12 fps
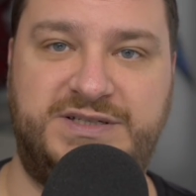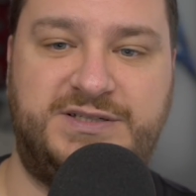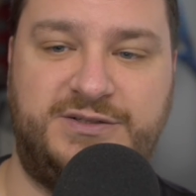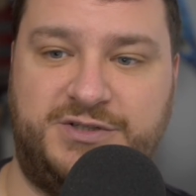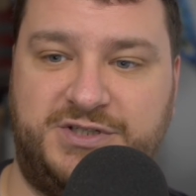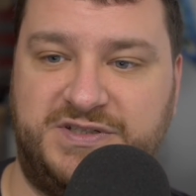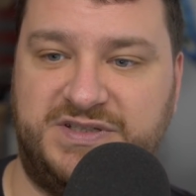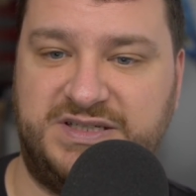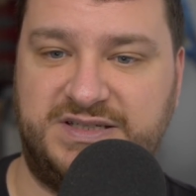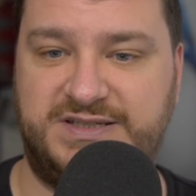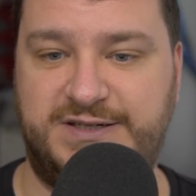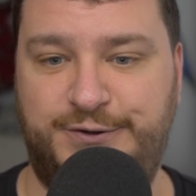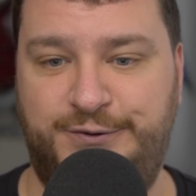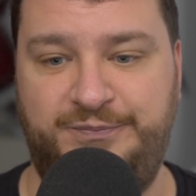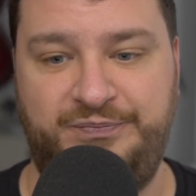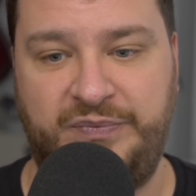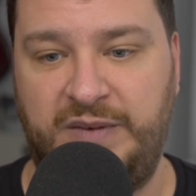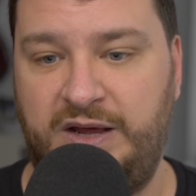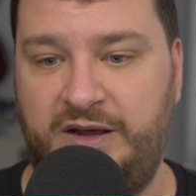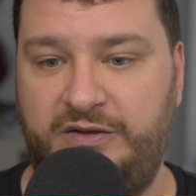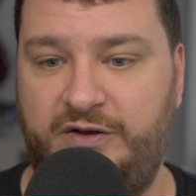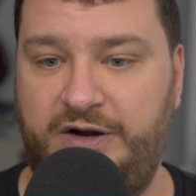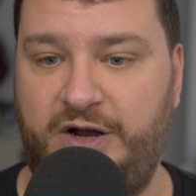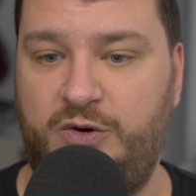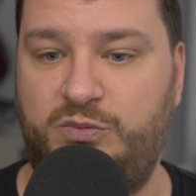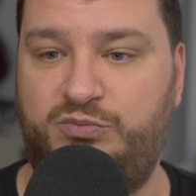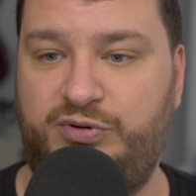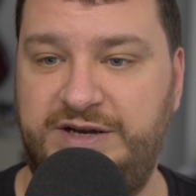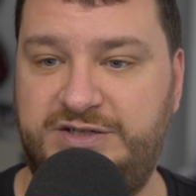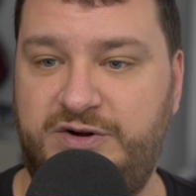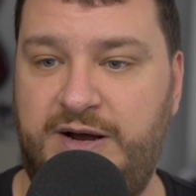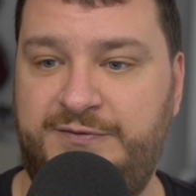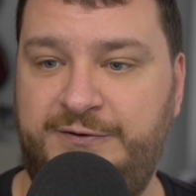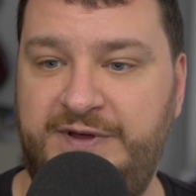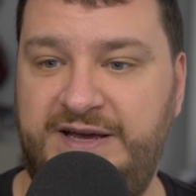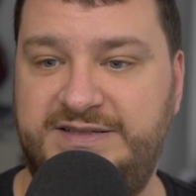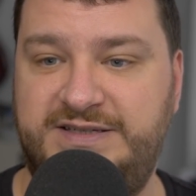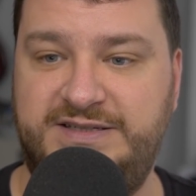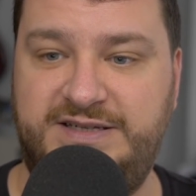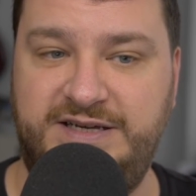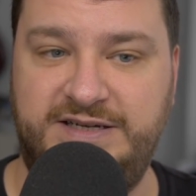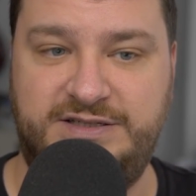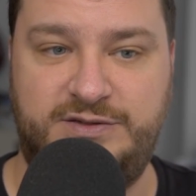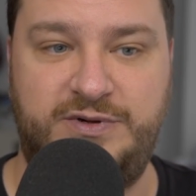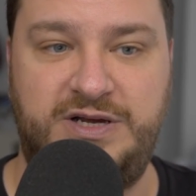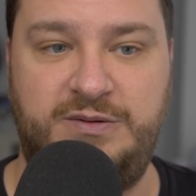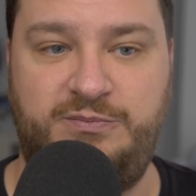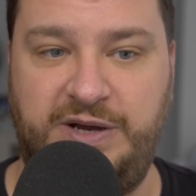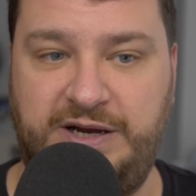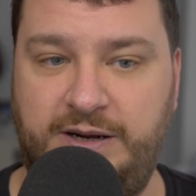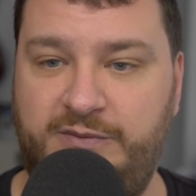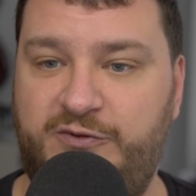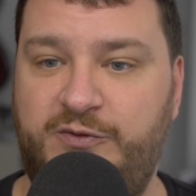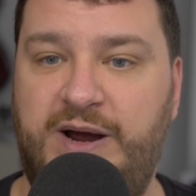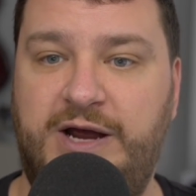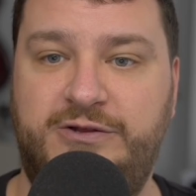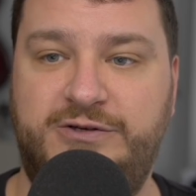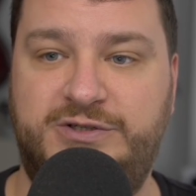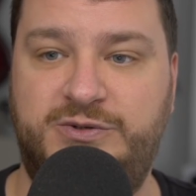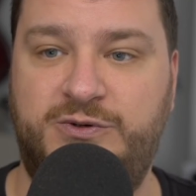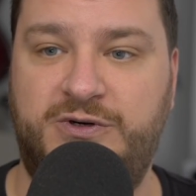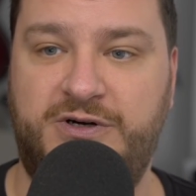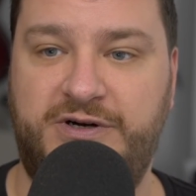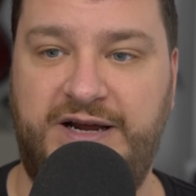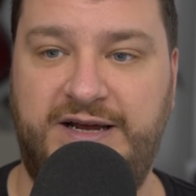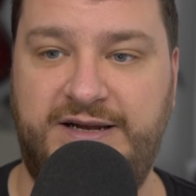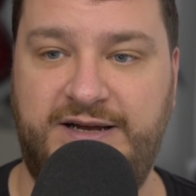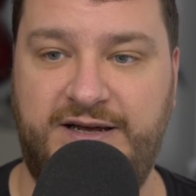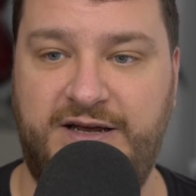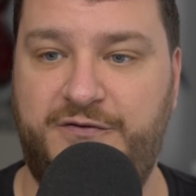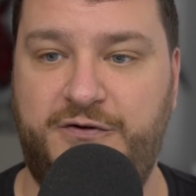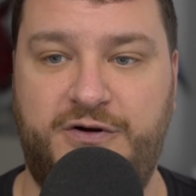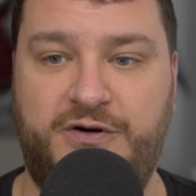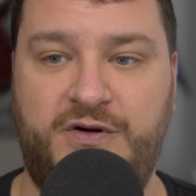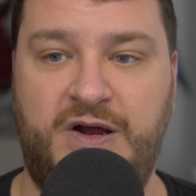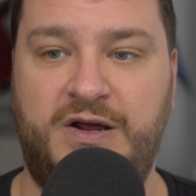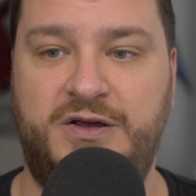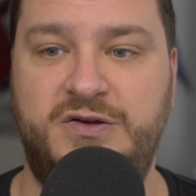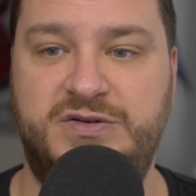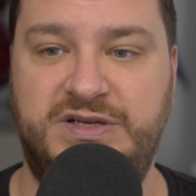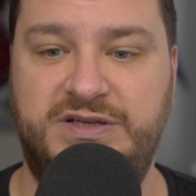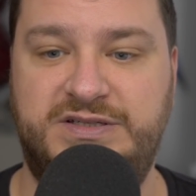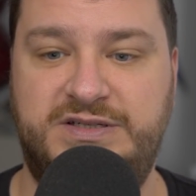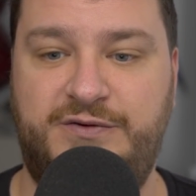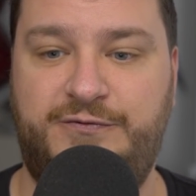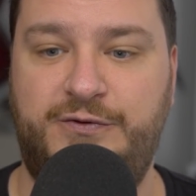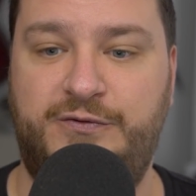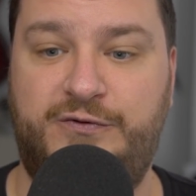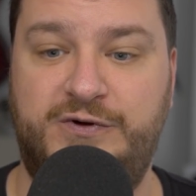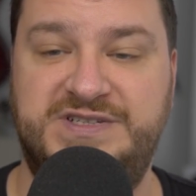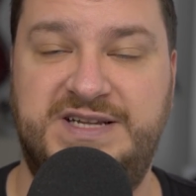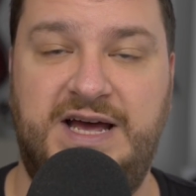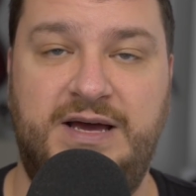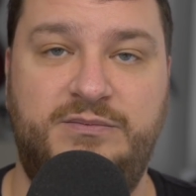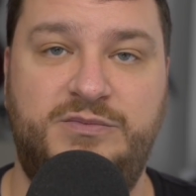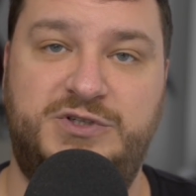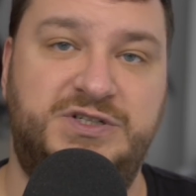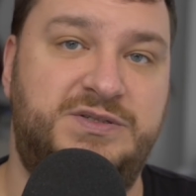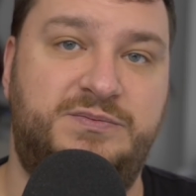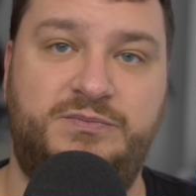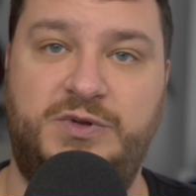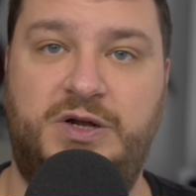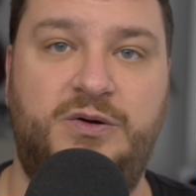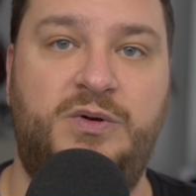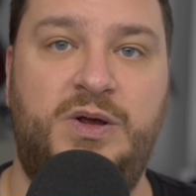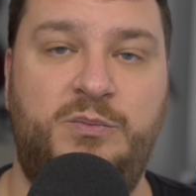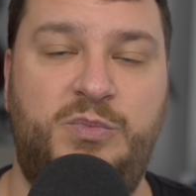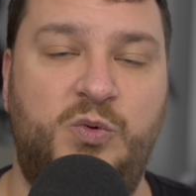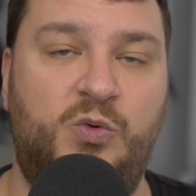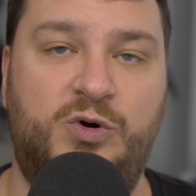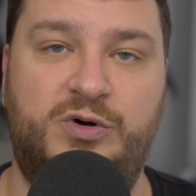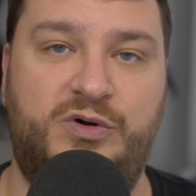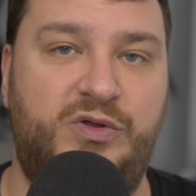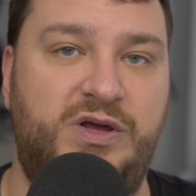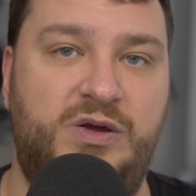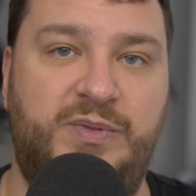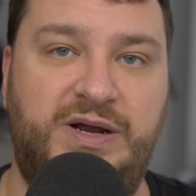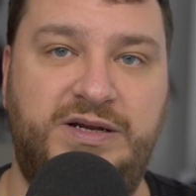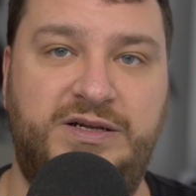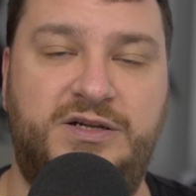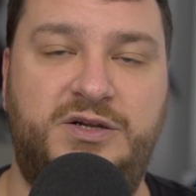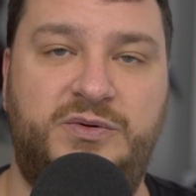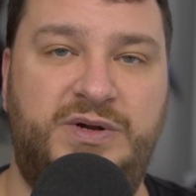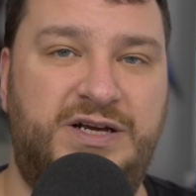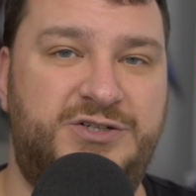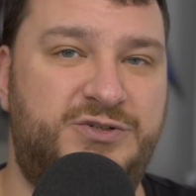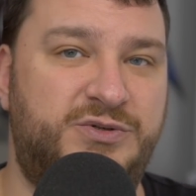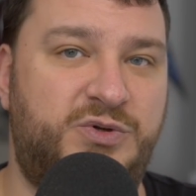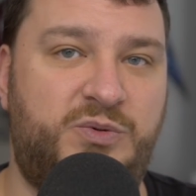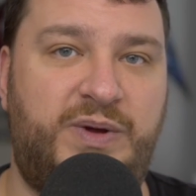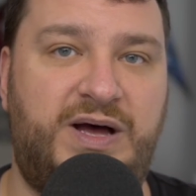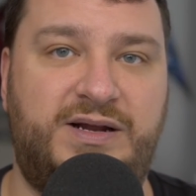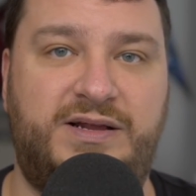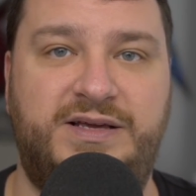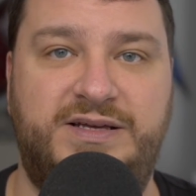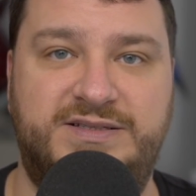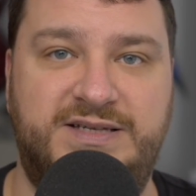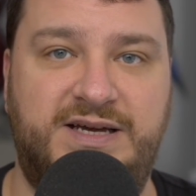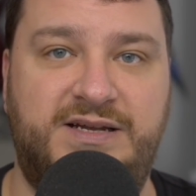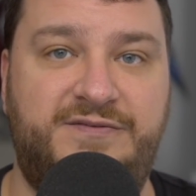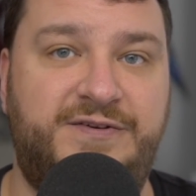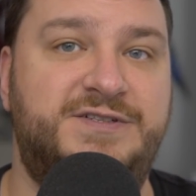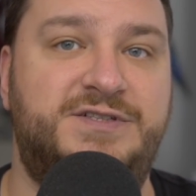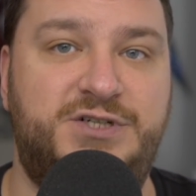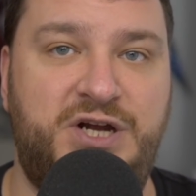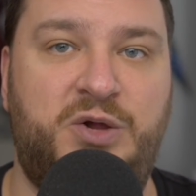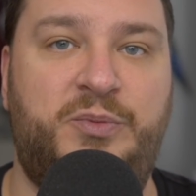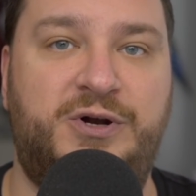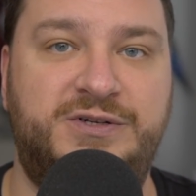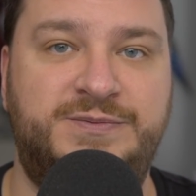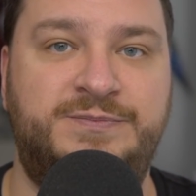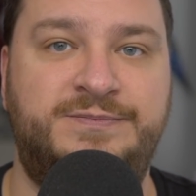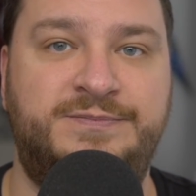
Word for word: solutions. So there you go. Price drop for the SSDS3. Pick it up from either store. And if you're using this stuff for the first time, just, you know, be warned that you might need to do an extra little mod on the inside to fix the jail bars.